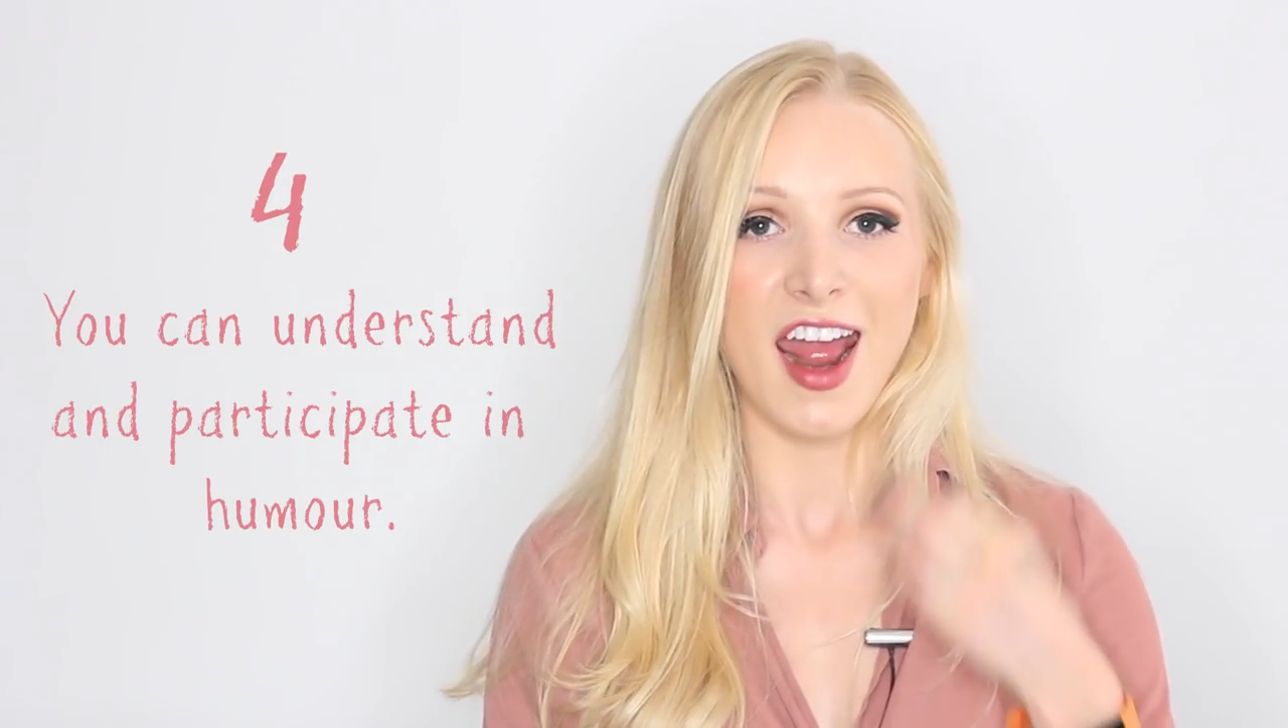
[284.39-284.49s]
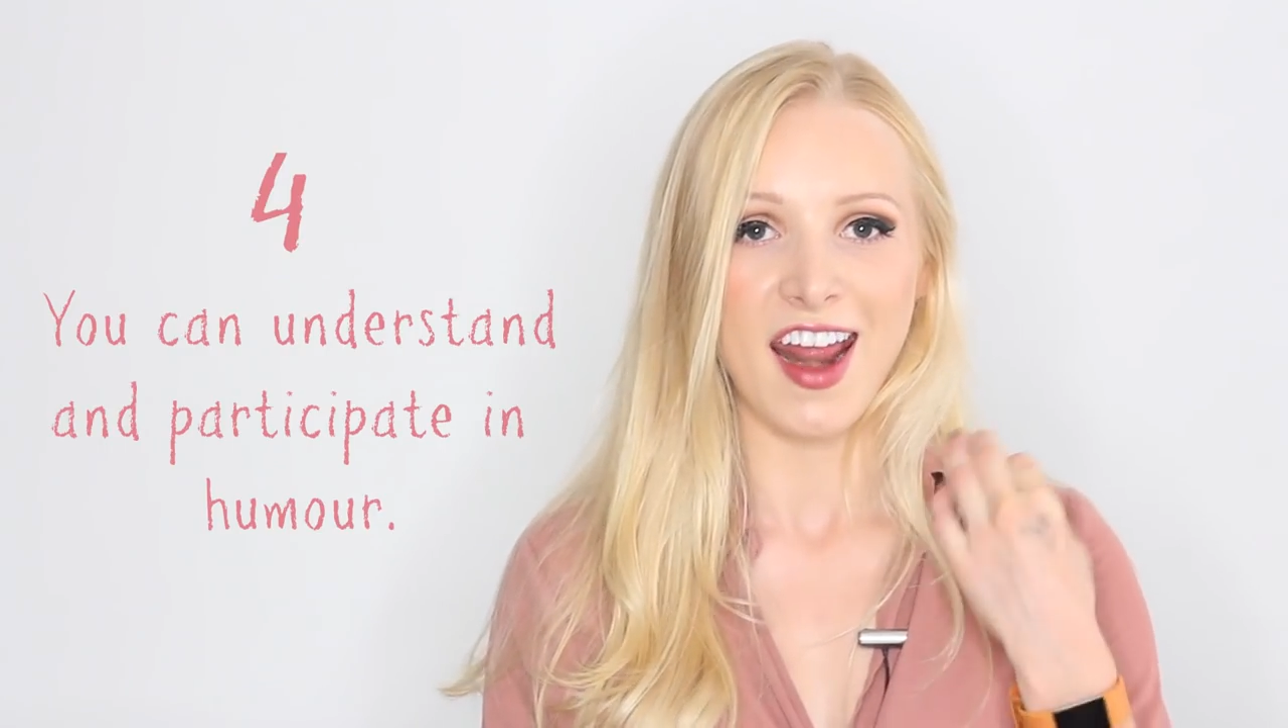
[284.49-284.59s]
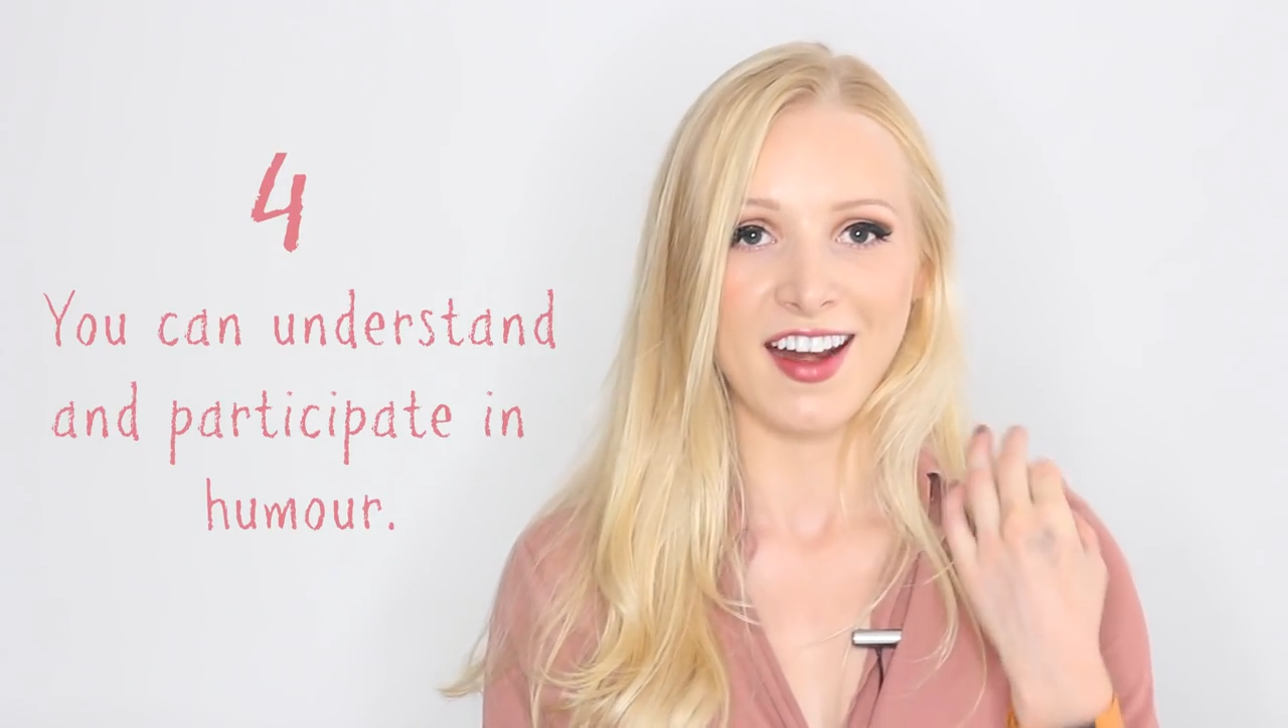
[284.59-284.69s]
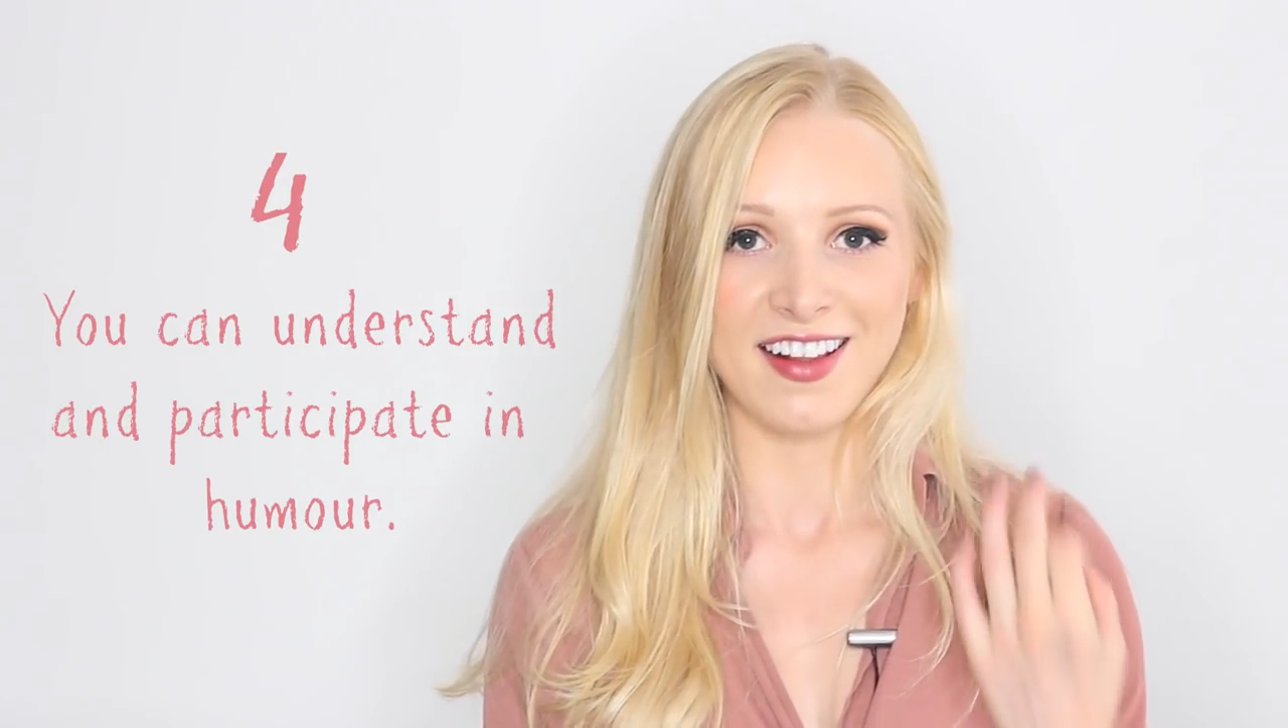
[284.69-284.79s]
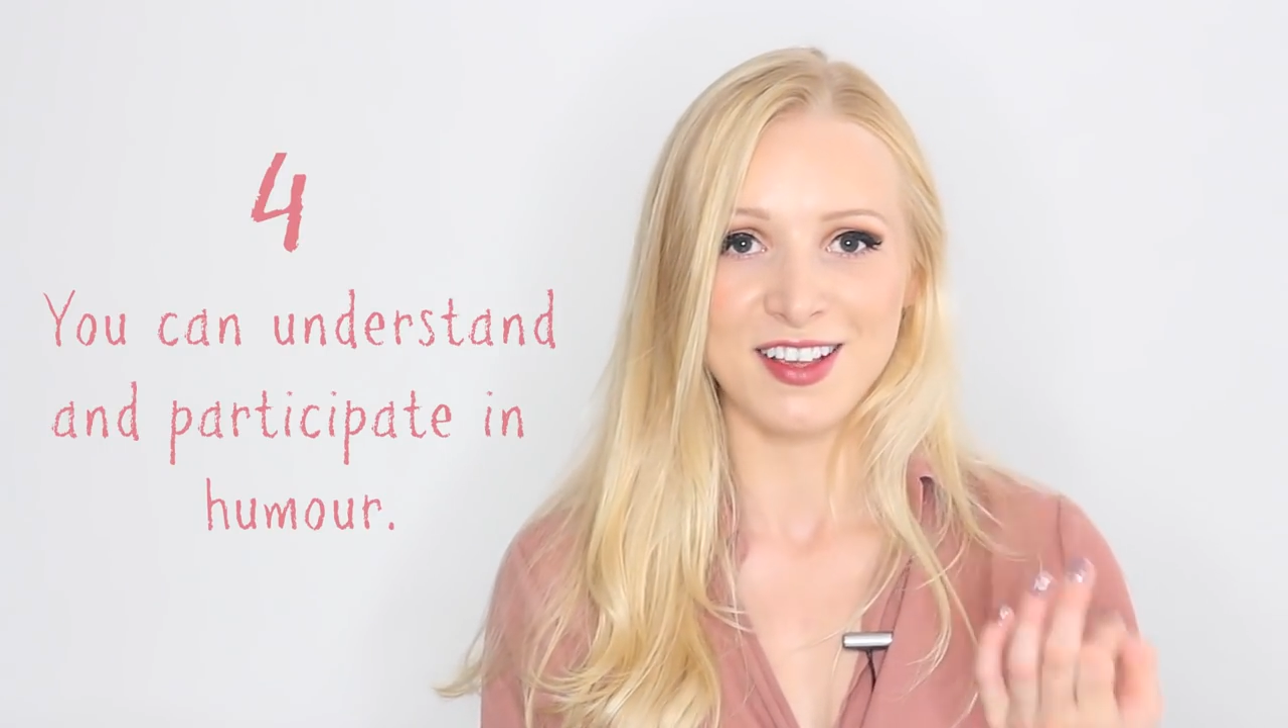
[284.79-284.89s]

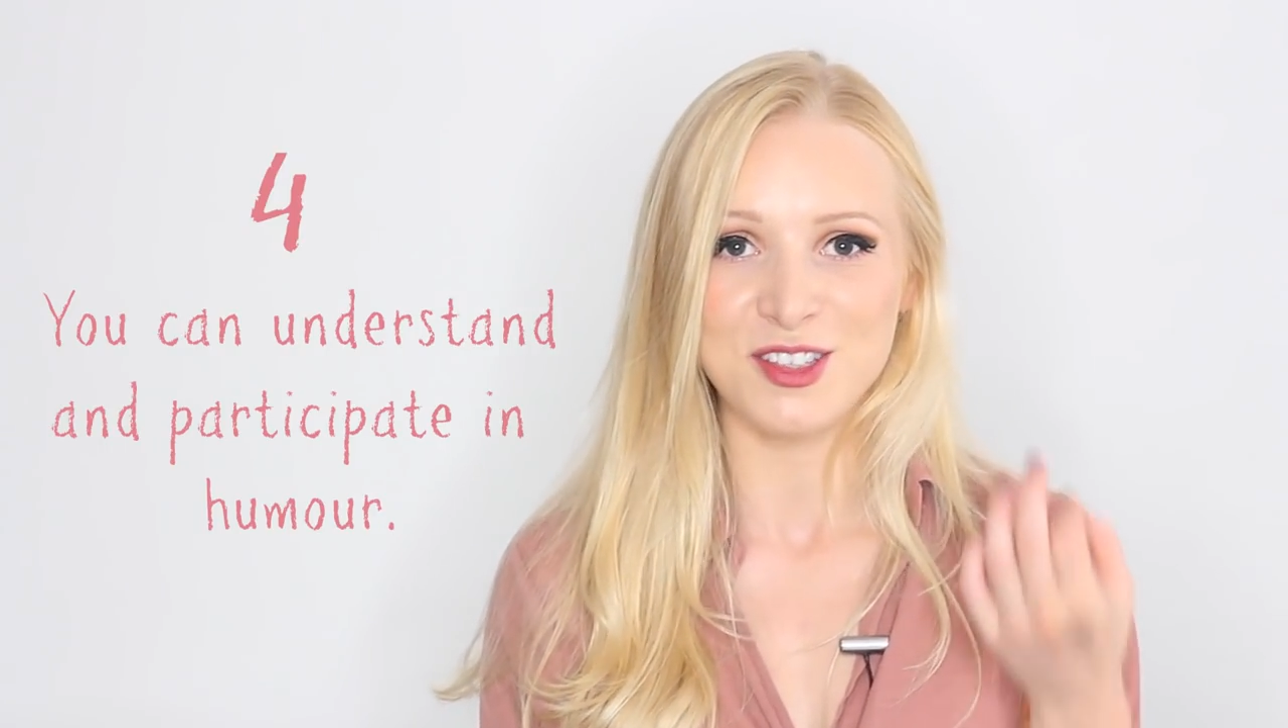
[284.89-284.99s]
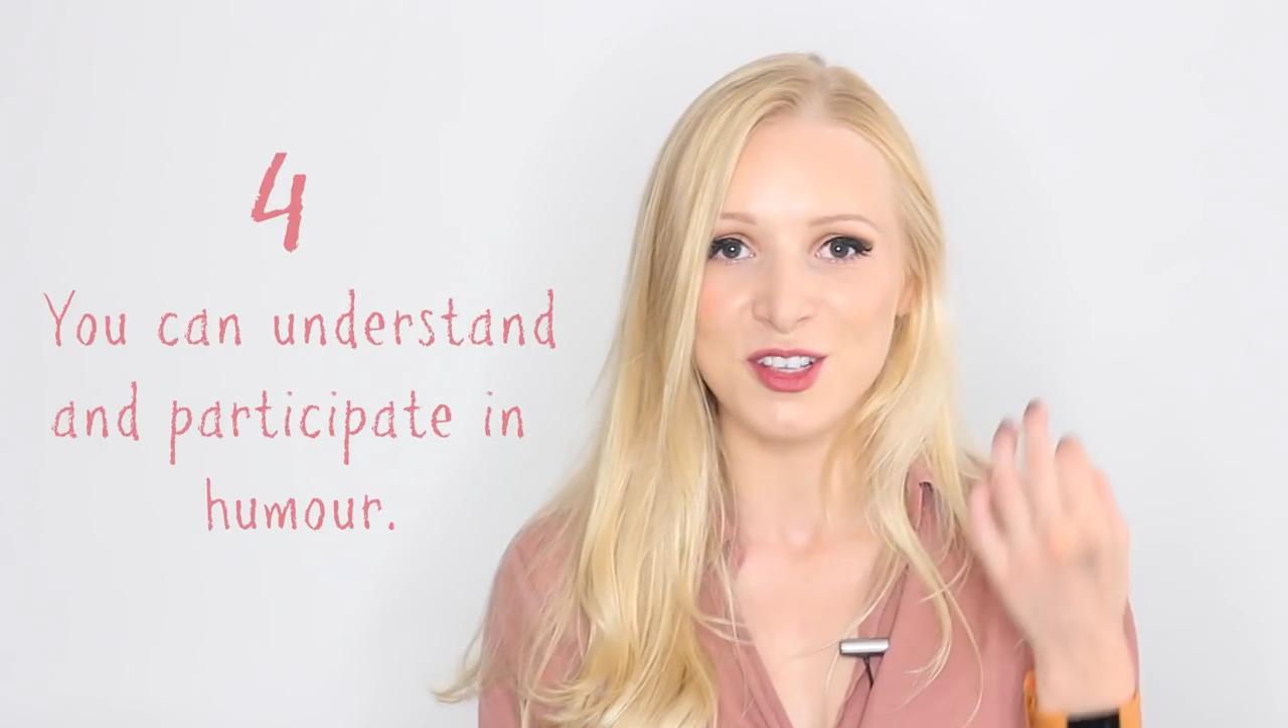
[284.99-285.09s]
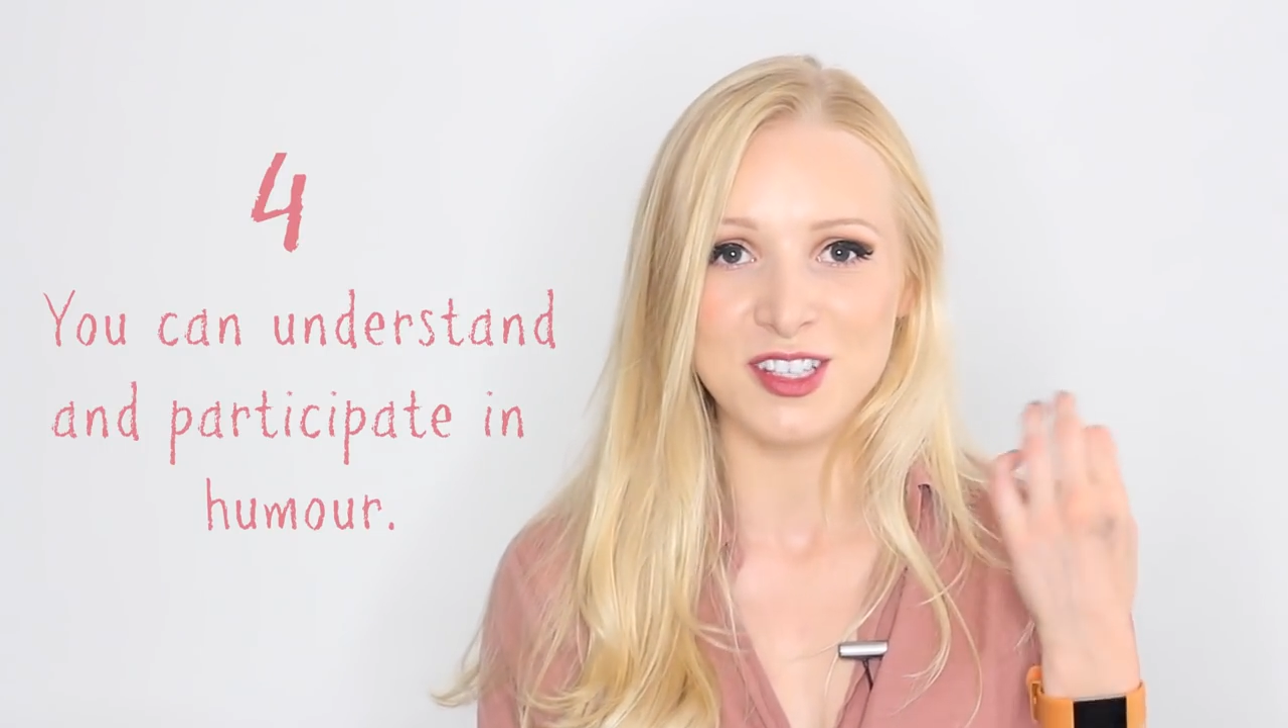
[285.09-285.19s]
Ernesto